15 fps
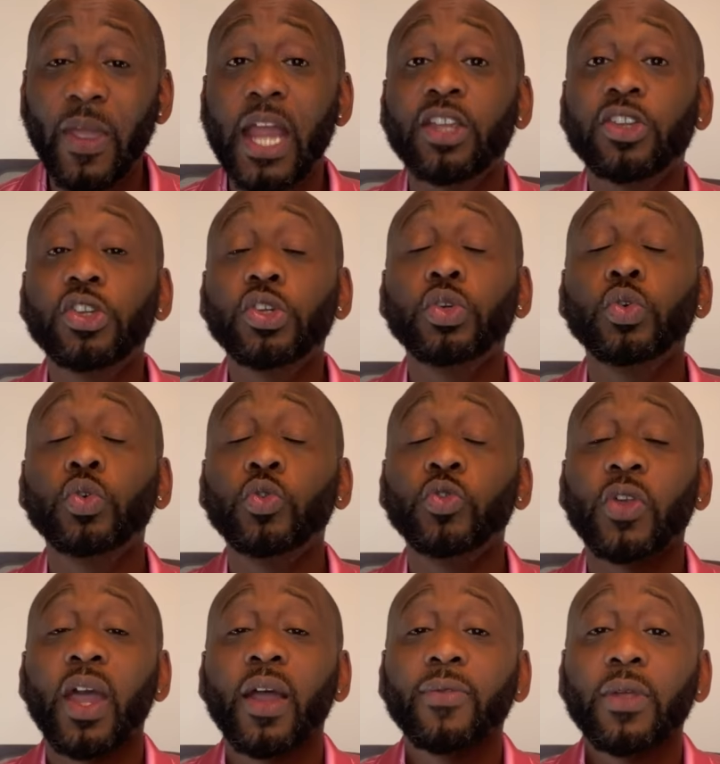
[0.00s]
and
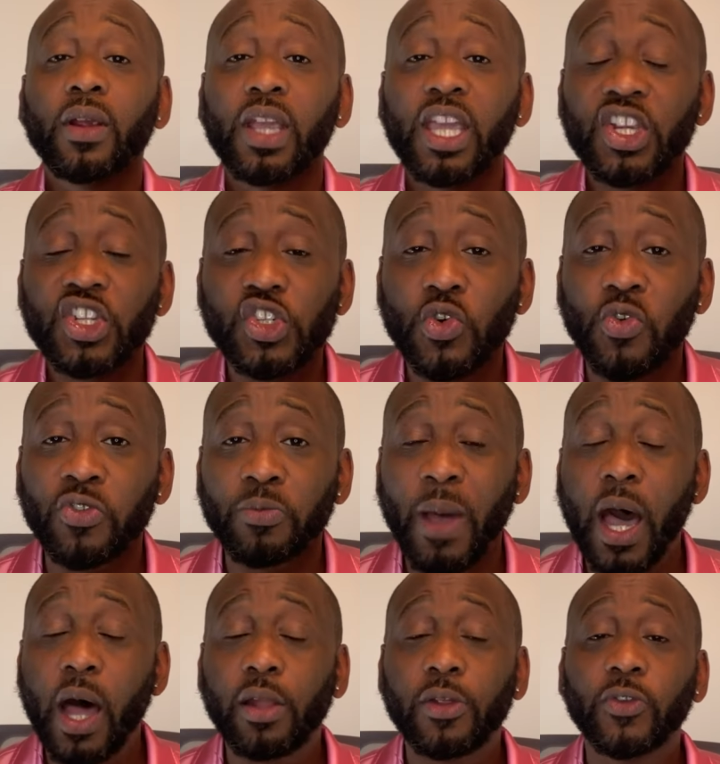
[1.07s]
use their insurance
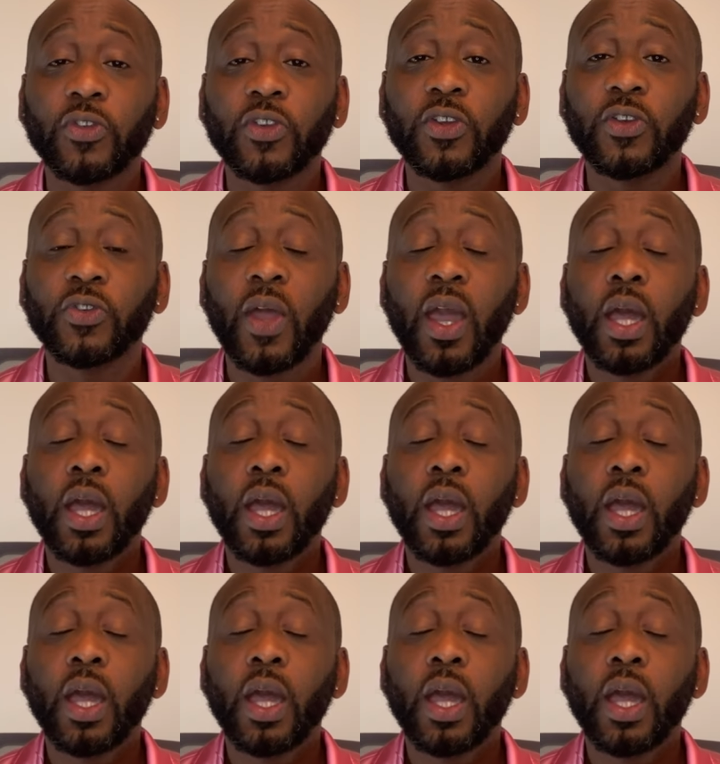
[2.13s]
policies